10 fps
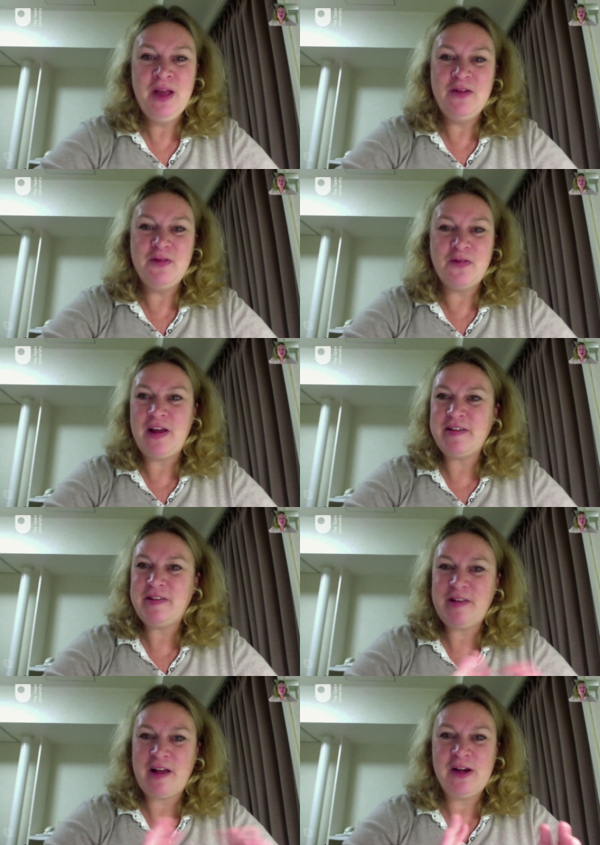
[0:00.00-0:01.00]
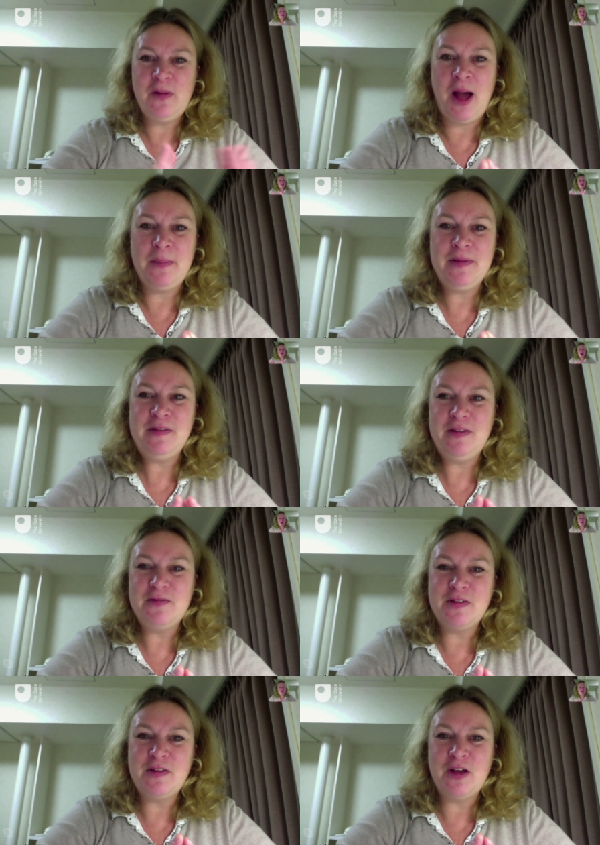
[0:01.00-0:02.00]
it reflects exactly what happens in
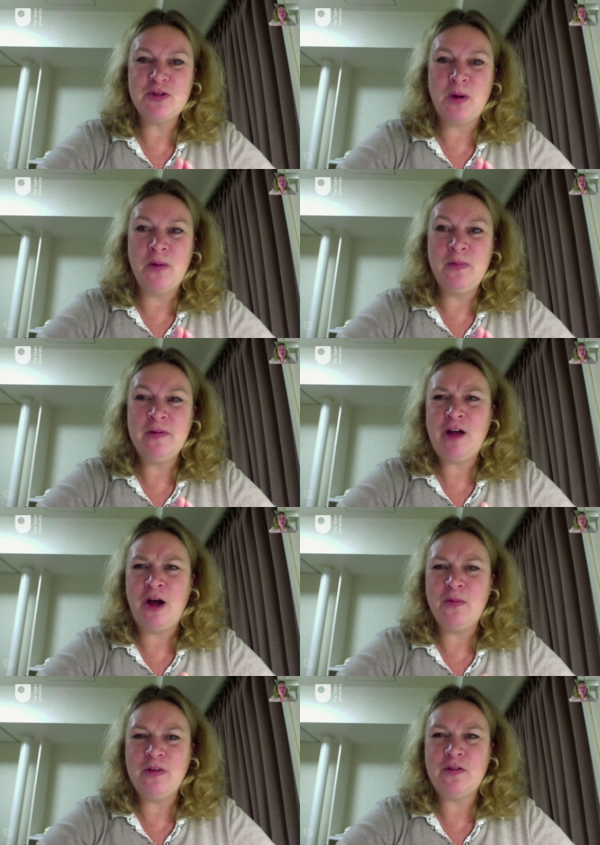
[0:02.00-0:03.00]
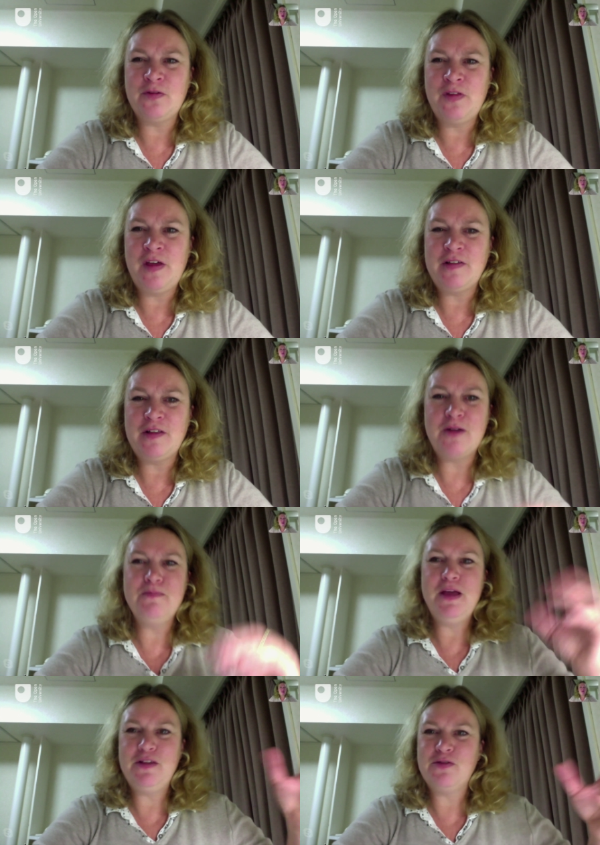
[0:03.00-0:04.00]
the research world. We start with sort of things that are
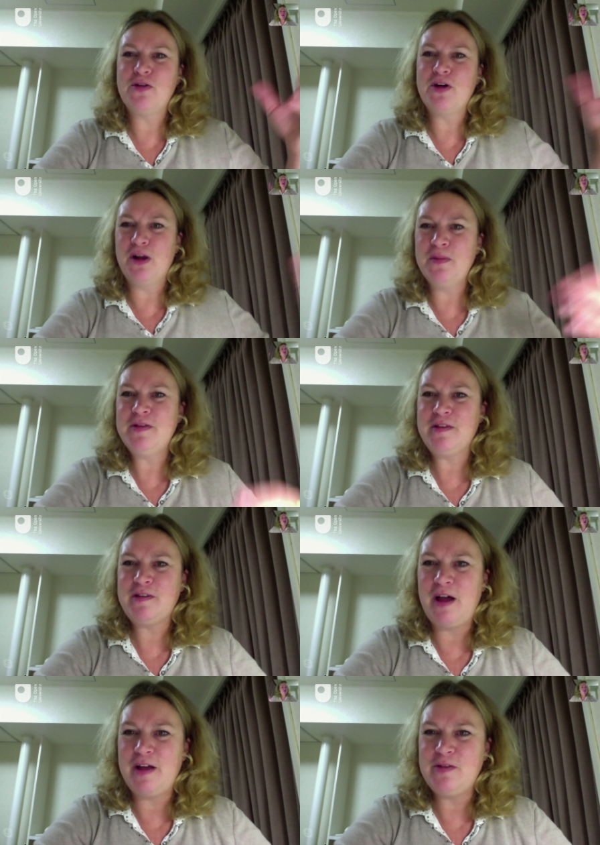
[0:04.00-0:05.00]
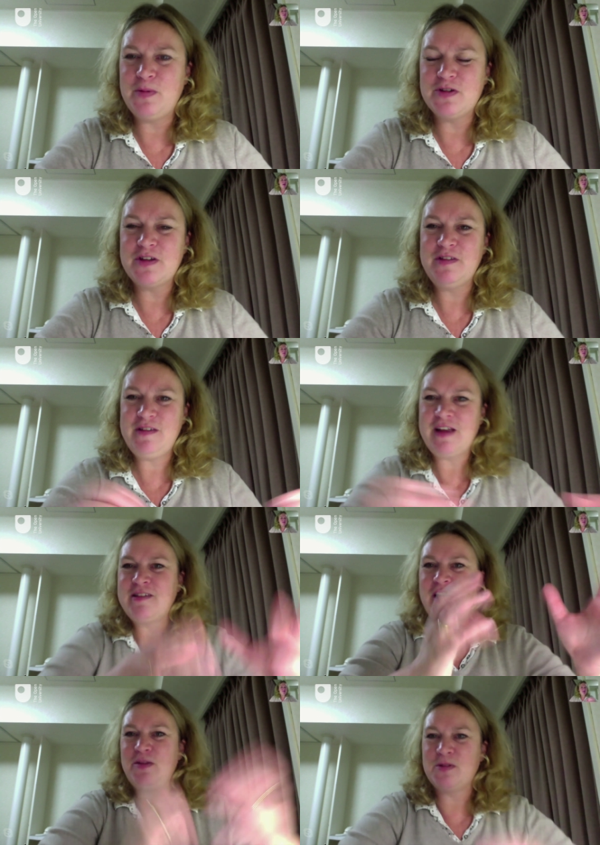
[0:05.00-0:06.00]
meter or kilometer sized, which can stick
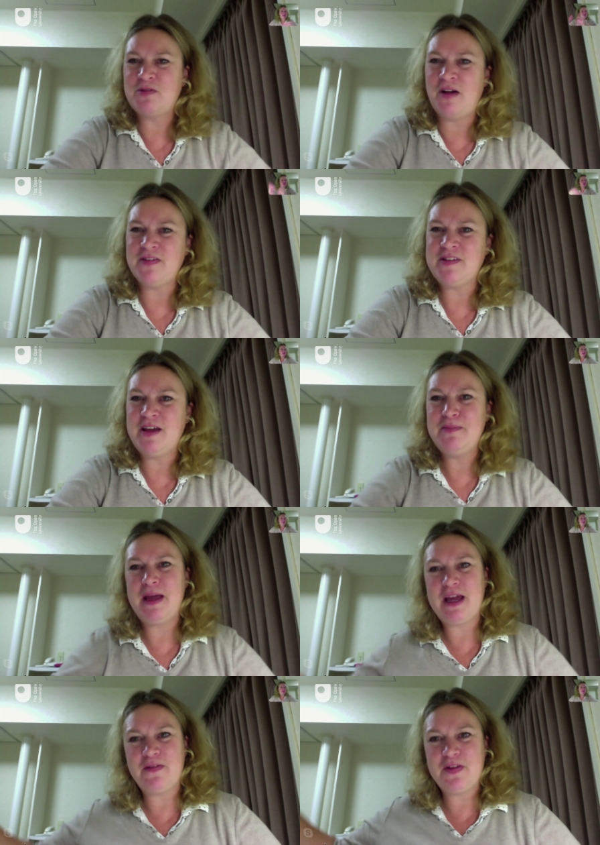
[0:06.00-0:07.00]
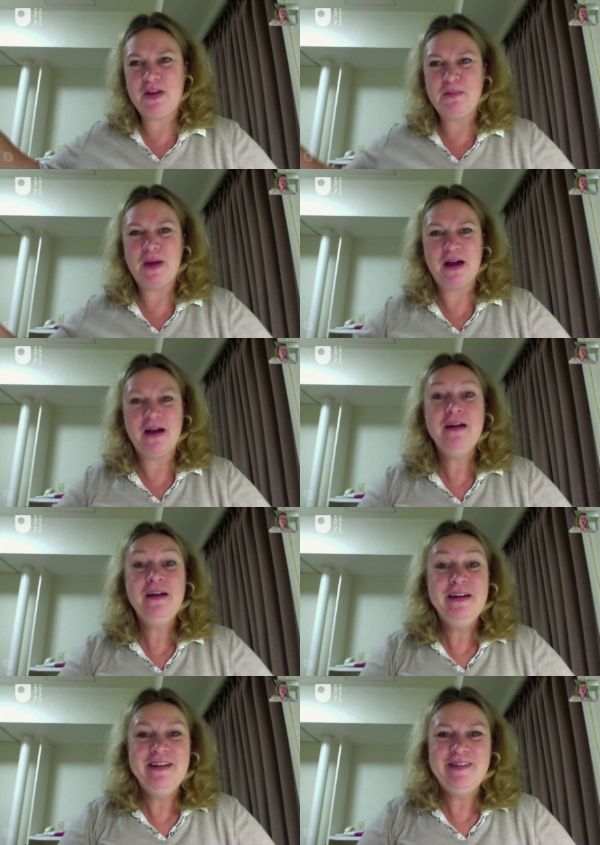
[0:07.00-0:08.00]
together with gravity and make everything bigger.
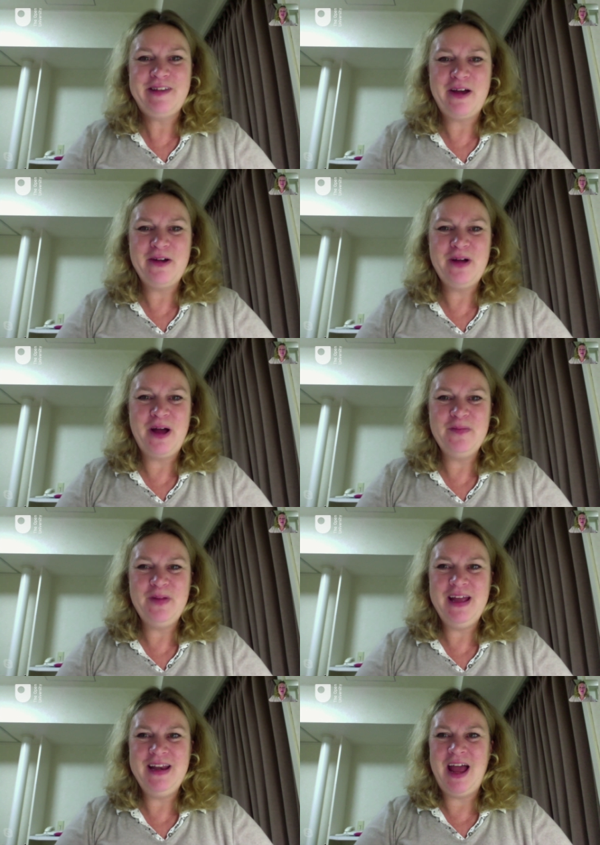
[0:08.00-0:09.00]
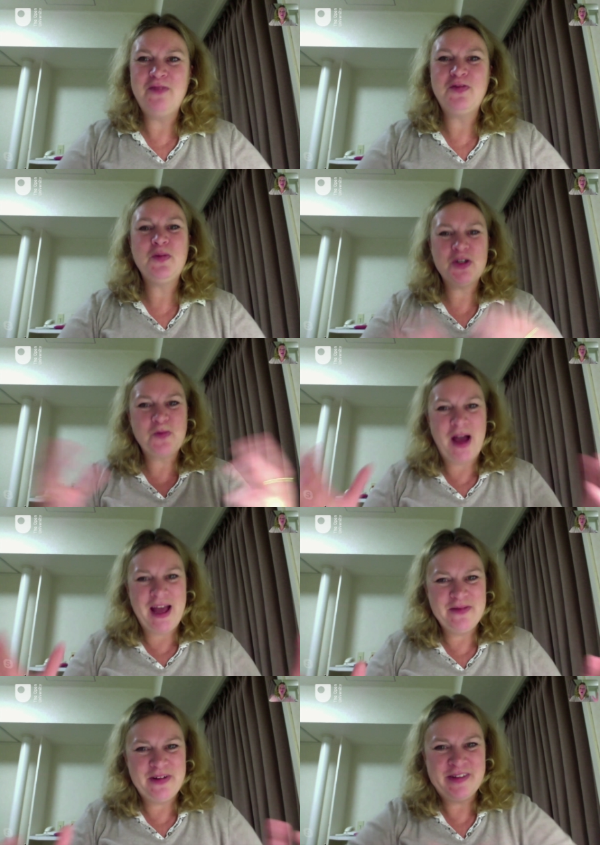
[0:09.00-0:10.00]
So, um, in every which
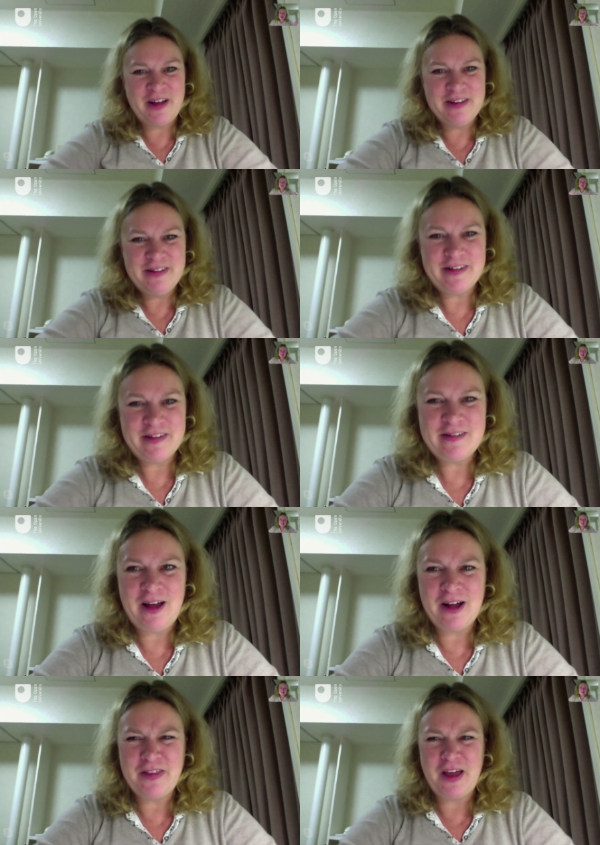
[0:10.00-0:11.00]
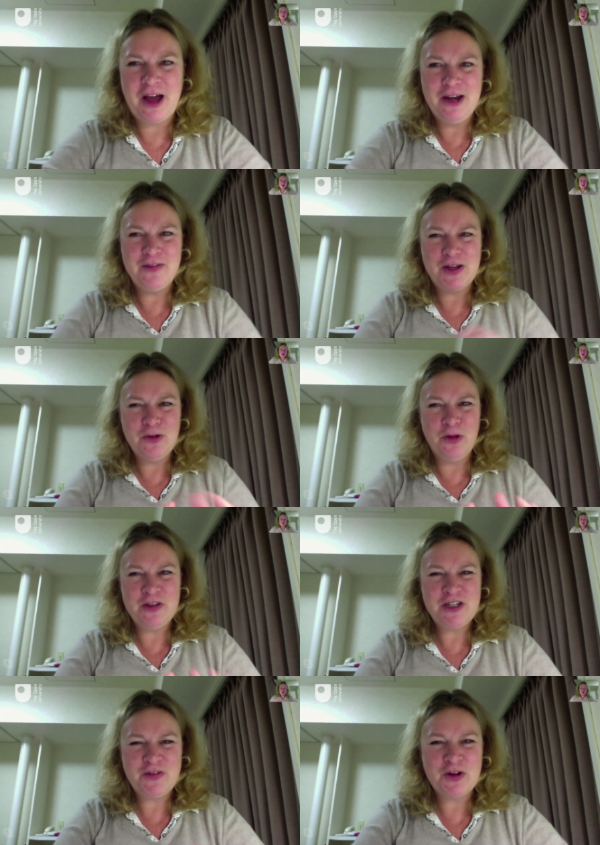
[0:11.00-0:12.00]
way, when scientists are stuck, they kind of ignore
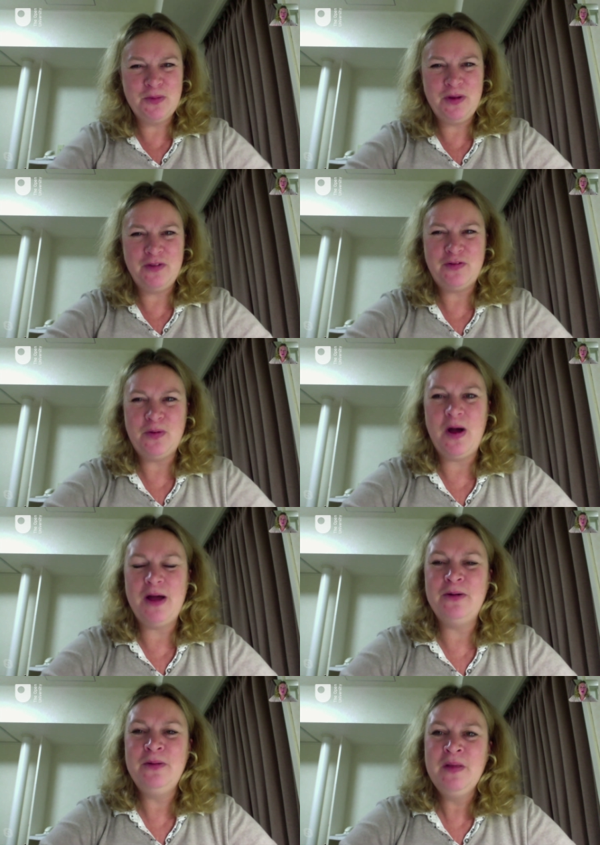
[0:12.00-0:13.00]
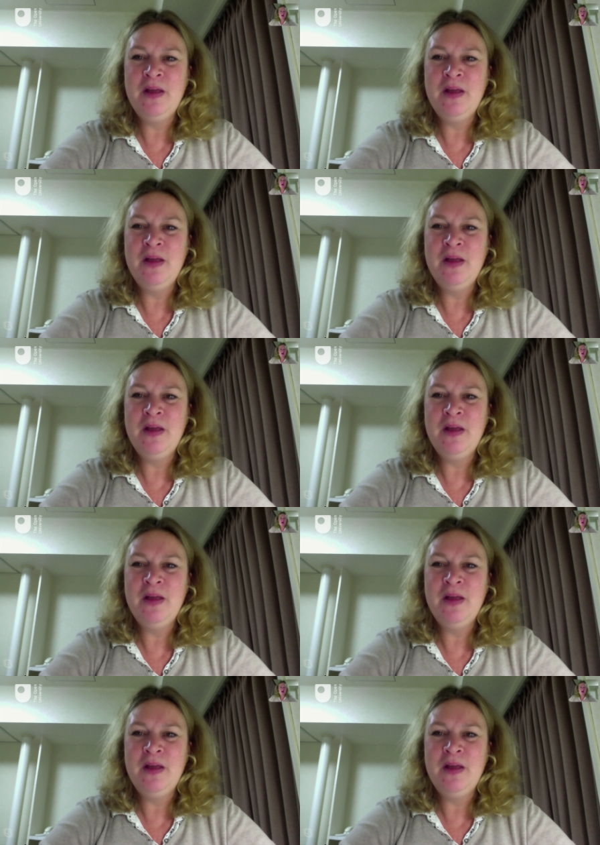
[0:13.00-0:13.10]
the difficult bit for a while